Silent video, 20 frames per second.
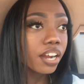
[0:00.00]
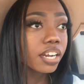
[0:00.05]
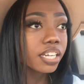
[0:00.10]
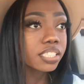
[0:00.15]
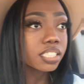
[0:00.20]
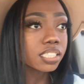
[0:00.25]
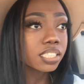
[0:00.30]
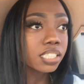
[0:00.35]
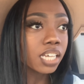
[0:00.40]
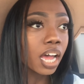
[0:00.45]

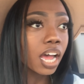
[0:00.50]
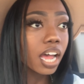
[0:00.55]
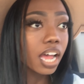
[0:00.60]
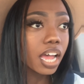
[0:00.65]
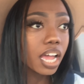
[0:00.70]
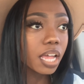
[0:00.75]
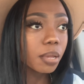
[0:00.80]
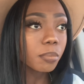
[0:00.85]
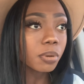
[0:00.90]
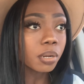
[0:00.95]
is a
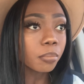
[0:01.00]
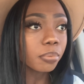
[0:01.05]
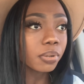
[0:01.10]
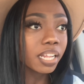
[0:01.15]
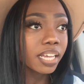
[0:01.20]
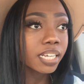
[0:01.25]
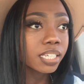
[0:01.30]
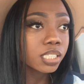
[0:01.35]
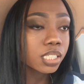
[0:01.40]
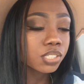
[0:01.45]
time and a
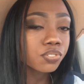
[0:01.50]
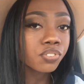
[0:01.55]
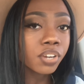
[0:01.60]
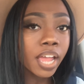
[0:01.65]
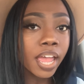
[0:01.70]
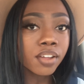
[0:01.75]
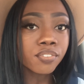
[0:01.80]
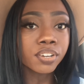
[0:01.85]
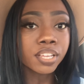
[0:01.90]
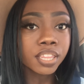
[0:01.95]
place for
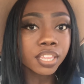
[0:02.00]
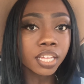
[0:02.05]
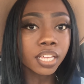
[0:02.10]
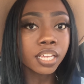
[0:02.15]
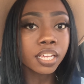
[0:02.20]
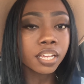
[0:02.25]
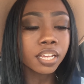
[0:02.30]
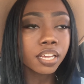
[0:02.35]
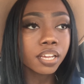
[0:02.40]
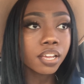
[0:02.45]

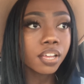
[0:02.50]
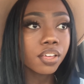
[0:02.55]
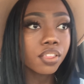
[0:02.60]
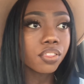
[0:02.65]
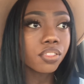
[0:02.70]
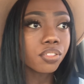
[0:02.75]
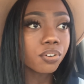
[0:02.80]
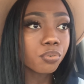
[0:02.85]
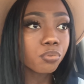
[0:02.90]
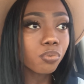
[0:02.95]
everything.
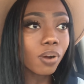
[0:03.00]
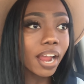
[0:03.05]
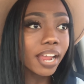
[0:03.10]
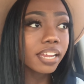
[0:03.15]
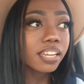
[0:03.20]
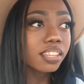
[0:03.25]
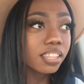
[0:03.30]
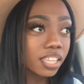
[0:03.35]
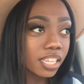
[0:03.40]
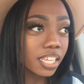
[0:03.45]
The
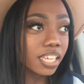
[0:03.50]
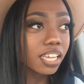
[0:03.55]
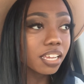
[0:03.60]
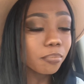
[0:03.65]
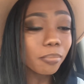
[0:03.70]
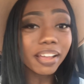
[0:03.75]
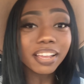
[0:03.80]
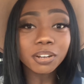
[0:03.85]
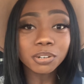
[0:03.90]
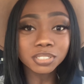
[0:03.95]
right
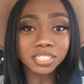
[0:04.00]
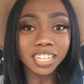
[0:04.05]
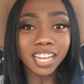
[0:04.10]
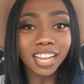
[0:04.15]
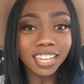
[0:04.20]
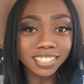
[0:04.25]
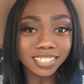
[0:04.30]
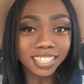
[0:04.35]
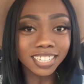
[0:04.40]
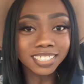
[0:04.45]
thing, Michael
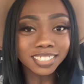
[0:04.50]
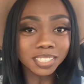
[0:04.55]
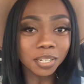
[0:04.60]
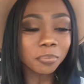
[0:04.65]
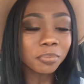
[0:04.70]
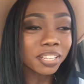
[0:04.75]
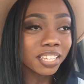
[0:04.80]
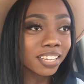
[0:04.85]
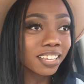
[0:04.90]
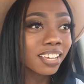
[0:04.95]
Todd said
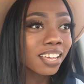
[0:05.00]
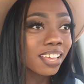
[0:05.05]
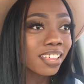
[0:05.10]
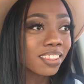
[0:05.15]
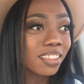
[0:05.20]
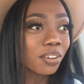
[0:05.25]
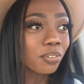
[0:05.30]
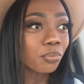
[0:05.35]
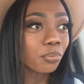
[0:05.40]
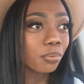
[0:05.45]
something
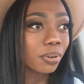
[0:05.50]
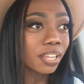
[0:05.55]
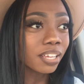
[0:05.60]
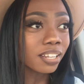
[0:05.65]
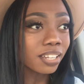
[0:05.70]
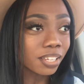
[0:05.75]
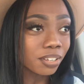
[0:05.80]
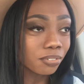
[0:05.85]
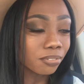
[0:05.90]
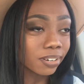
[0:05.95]
that
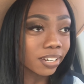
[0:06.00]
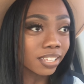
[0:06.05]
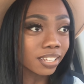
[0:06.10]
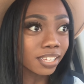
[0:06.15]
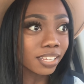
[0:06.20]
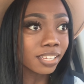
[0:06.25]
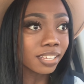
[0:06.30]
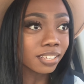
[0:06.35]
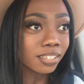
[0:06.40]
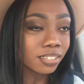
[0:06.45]
really,
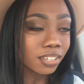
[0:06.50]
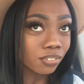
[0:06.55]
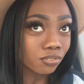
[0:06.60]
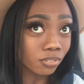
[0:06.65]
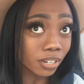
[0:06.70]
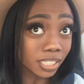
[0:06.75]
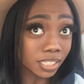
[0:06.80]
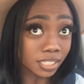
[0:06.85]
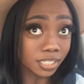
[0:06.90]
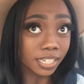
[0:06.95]
really
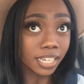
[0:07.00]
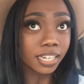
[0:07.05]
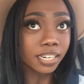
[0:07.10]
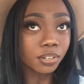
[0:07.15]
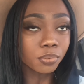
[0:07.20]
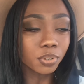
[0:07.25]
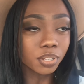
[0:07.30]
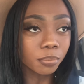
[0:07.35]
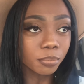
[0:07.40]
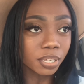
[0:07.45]
resonated
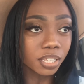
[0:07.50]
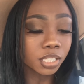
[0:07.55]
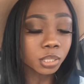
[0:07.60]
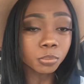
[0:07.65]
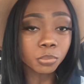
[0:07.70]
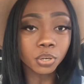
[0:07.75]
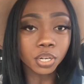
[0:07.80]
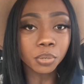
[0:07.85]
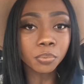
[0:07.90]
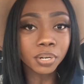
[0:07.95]
with me this
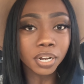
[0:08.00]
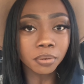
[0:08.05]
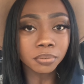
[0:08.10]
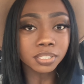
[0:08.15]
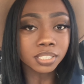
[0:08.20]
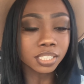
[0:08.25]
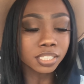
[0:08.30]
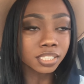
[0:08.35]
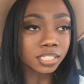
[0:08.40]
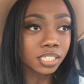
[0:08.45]
morning when I
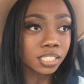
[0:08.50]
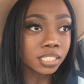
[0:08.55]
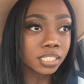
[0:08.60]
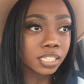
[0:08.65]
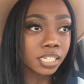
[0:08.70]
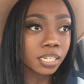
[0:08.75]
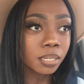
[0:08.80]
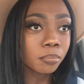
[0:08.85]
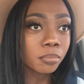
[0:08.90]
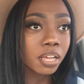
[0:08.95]
was listening to
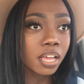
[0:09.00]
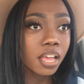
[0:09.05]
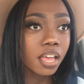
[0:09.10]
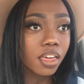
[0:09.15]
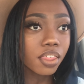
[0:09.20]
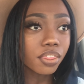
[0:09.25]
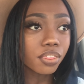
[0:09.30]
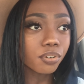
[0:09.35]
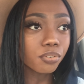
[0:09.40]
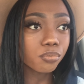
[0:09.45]
him.
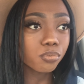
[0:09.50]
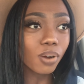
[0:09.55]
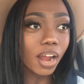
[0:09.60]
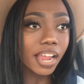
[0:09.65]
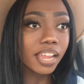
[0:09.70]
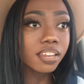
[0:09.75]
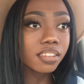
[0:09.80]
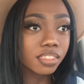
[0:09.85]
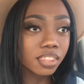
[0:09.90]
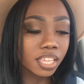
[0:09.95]
The
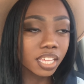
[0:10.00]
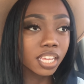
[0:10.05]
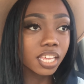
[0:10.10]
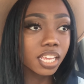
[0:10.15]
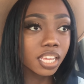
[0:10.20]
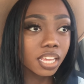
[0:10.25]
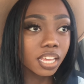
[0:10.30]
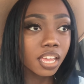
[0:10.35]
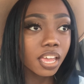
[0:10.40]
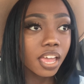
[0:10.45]
right
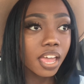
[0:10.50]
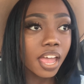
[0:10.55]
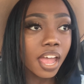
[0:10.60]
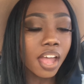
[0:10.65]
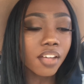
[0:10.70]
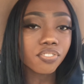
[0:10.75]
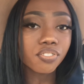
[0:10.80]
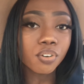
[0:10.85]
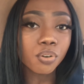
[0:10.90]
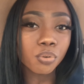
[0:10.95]
thing
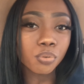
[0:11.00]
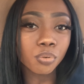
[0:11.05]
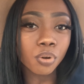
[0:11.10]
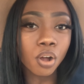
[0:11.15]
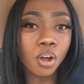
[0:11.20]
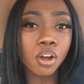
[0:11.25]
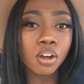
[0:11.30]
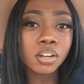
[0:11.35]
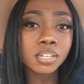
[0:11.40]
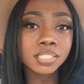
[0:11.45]
at the
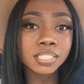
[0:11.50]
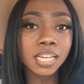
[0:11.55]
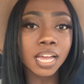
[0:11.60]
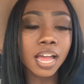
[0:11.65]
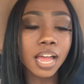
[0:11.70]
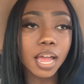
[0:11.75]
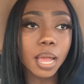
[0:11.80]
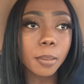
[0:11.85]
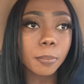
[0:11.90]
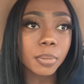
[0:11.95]
wrong
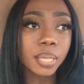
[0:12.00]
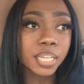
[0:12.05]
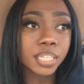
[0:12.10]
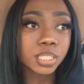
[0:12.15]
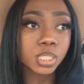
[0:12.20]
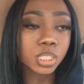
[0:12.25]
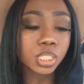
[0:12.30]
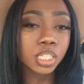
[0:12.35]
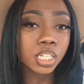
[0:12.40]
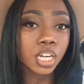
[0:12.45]
time
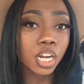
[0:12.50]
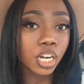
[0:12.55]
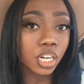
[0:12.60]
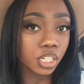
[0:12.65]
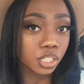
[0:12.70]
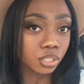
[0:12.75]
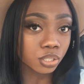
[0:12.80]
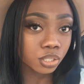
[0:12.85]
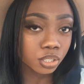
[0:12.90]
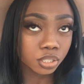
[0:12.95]
is a
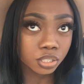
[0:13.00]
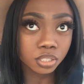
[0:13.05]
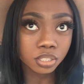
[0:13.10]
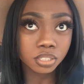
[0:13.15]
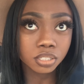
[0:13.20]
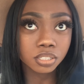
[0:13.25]
curse